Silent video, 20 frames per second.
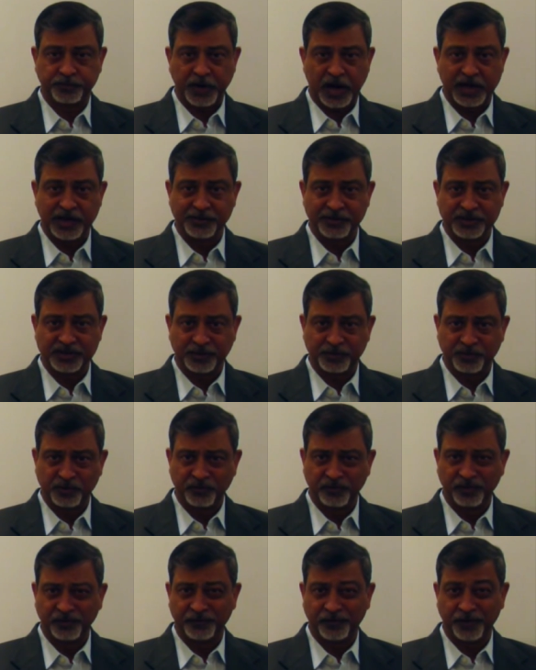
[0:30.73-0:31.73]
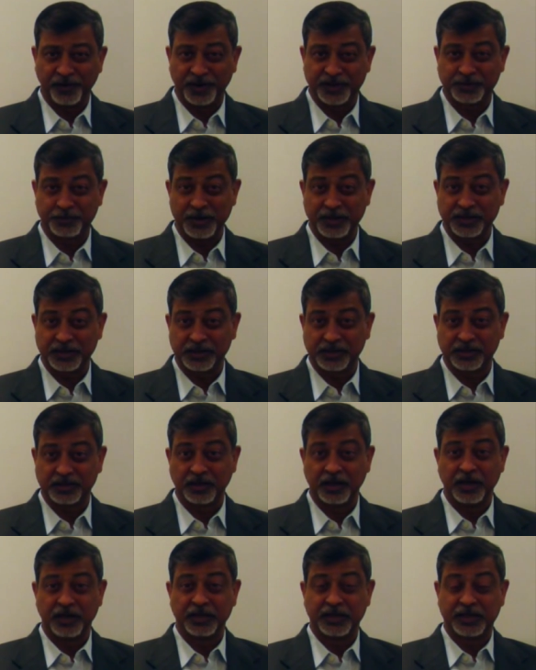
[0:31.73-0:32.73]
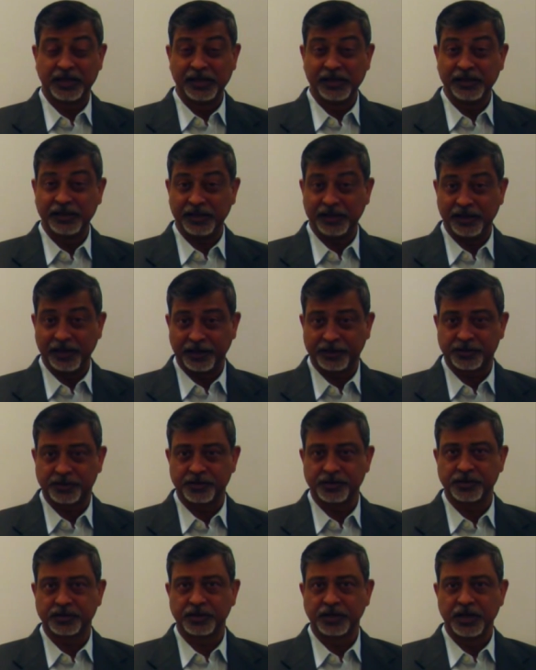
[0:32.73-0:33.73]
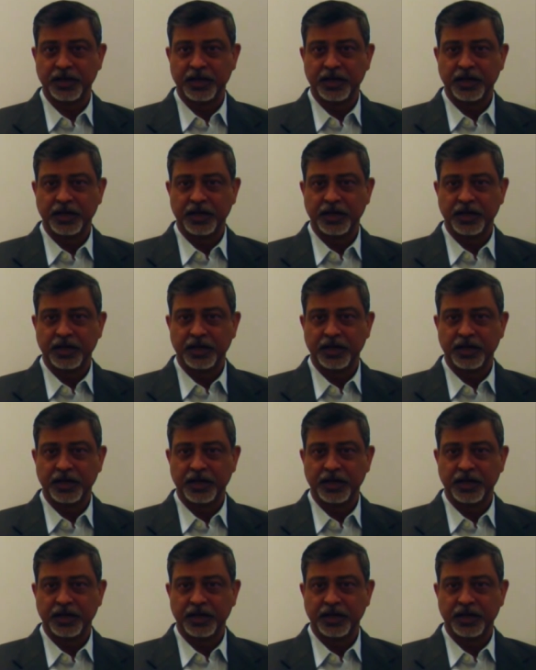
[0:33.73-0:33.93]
parliament's approval for expenses till the elections,